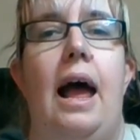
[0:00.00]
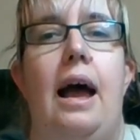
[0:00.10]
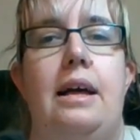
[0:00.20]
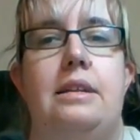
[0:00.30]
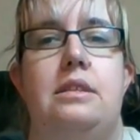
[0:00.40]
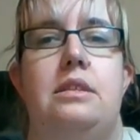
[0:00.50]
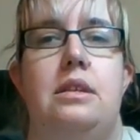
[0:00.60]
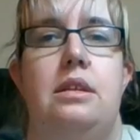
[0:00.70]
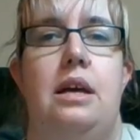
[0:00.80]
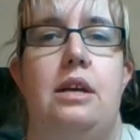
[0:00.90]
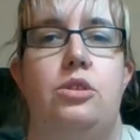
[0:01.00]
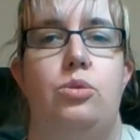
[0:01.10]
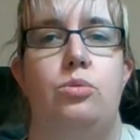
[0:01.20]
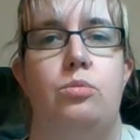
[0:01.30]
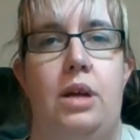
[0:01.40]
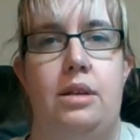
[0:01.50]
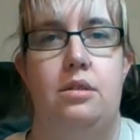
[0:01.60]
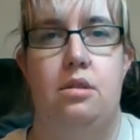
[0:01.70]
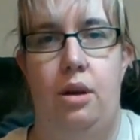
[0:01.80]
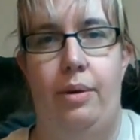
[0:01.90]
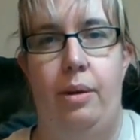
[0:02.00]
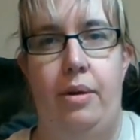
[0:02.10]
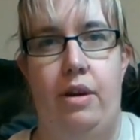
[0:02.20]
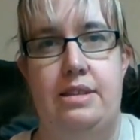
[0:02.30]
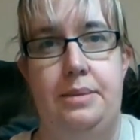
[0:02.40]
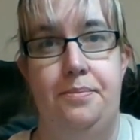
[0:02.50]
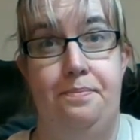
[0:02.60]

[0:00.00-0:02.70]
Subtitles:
and had a stall, and I went a bit crazy